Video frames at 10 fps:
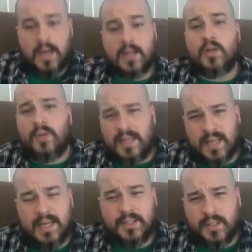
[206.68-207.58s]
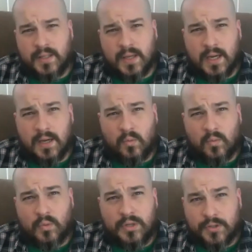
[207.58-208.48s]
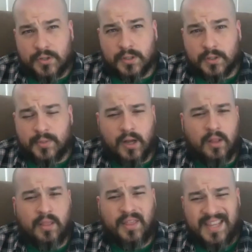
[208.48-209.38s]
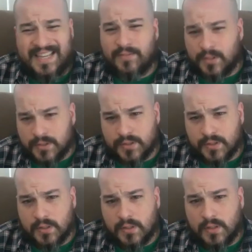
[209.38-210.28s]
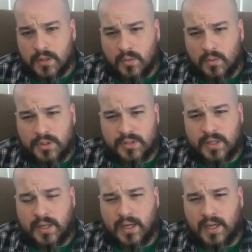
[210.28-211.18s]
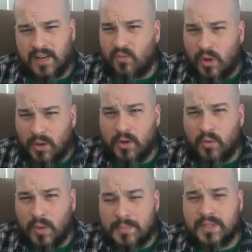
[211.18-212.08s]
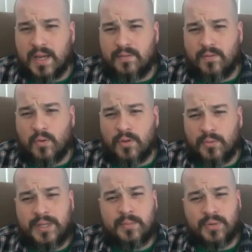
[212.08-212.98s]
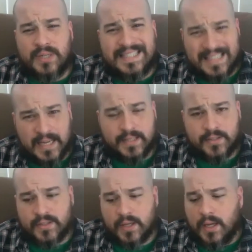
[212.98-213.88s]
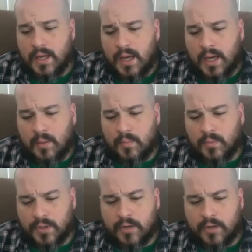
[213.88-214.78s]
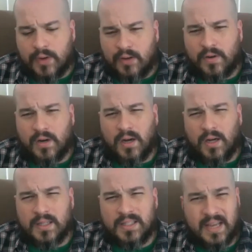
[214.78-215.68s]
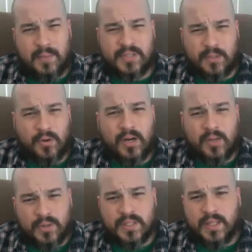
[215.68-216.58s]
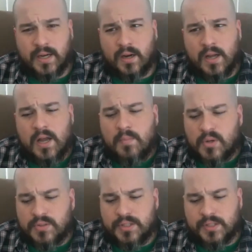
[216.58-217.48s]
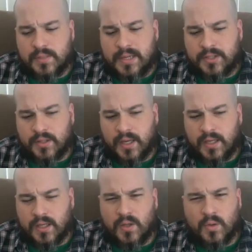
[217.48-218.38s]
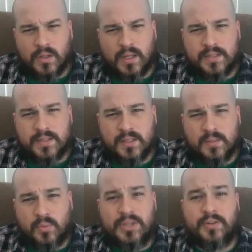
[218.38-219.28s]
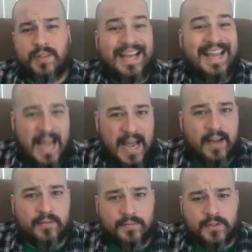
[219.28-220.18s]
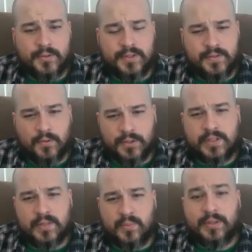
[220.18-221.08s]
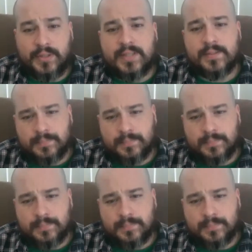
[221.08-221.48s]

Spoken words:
Correct. I actually researched a little bit on Thingiverse, which is a kind of well-known website for 3D print designs. Looking around for examples that were already printed there, mostly just to make sure that I could utilize the printer that I have to its fullest capabilities.